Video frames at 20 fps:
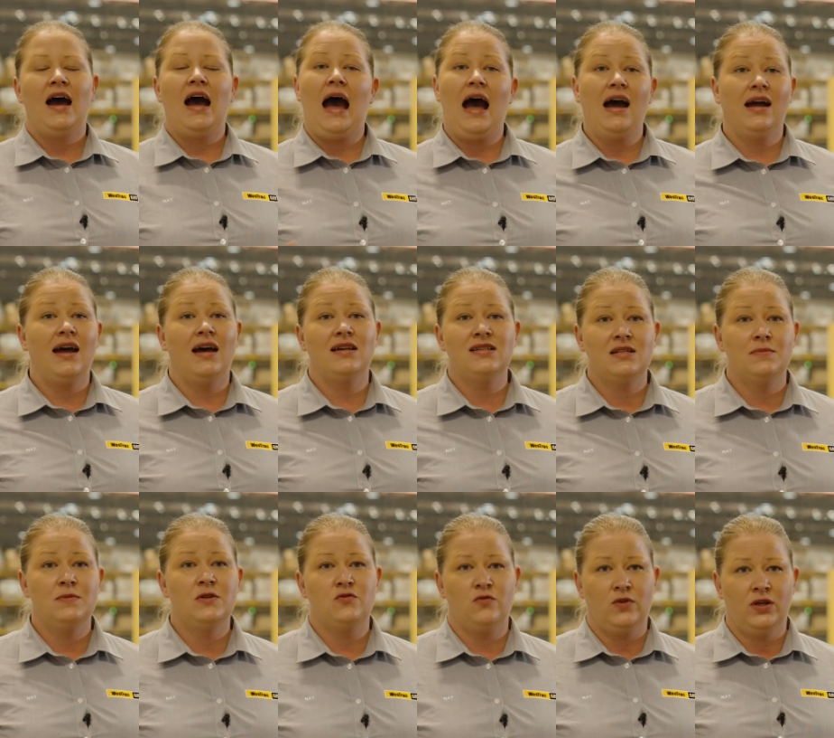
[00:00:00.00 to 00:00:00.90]
Our
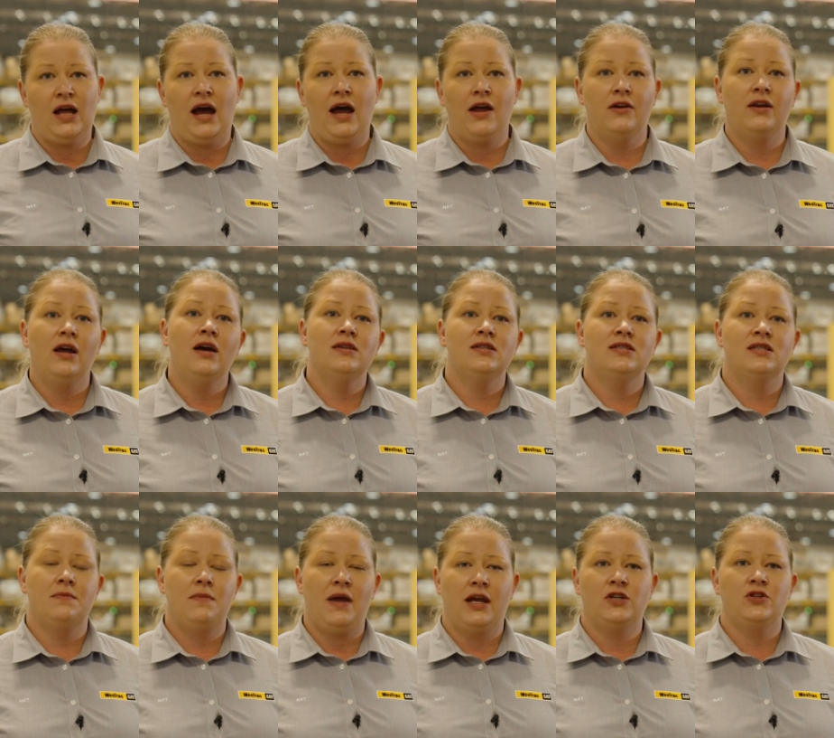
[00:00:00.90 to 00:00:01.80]
customers rely on us to
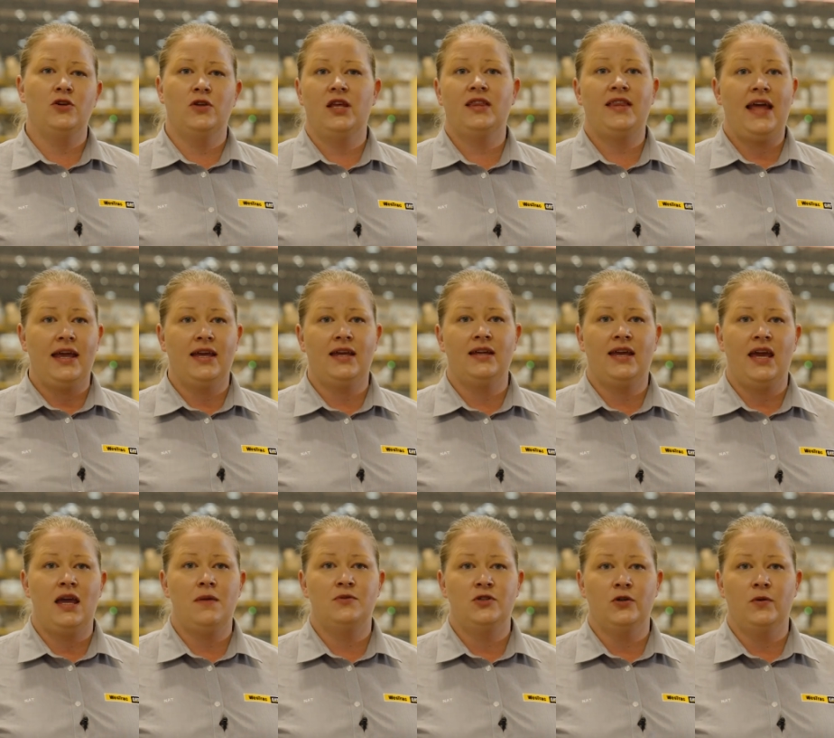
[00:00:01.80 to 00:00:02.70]
make sure that they can
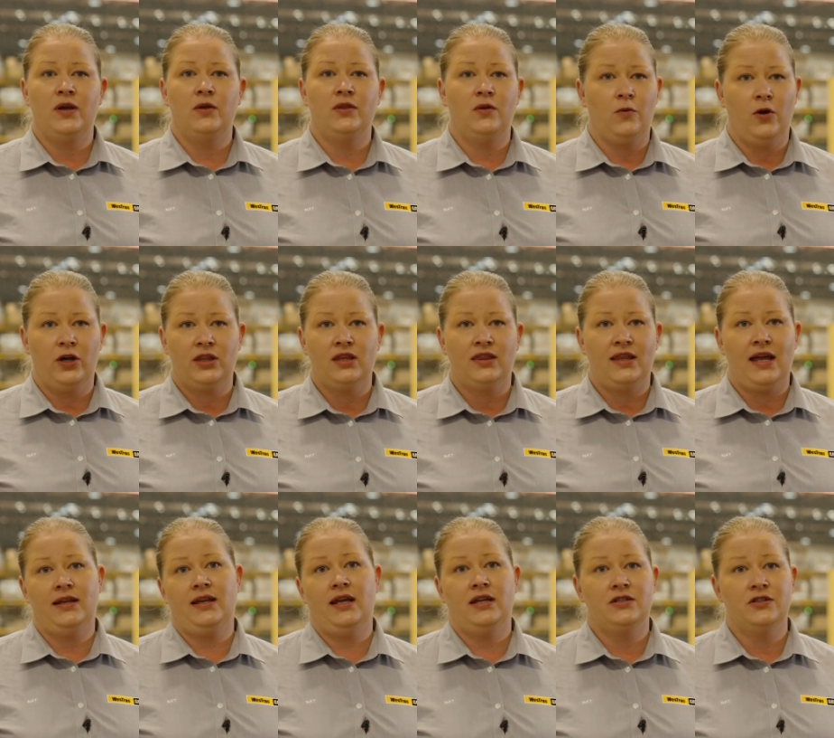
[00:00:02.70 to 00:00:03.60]
keep doing the work that they
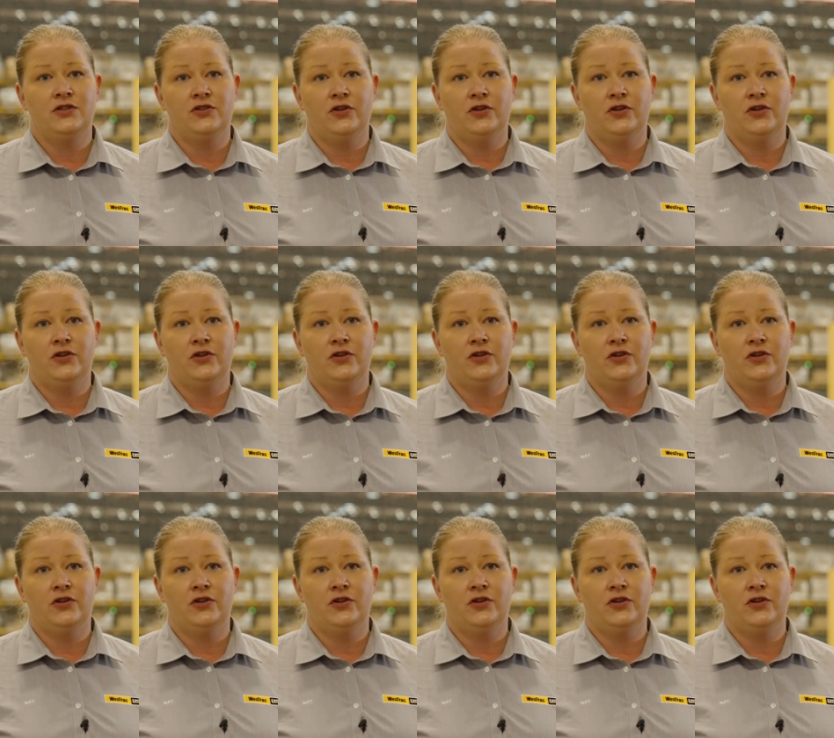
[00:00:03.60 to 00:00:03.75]
need to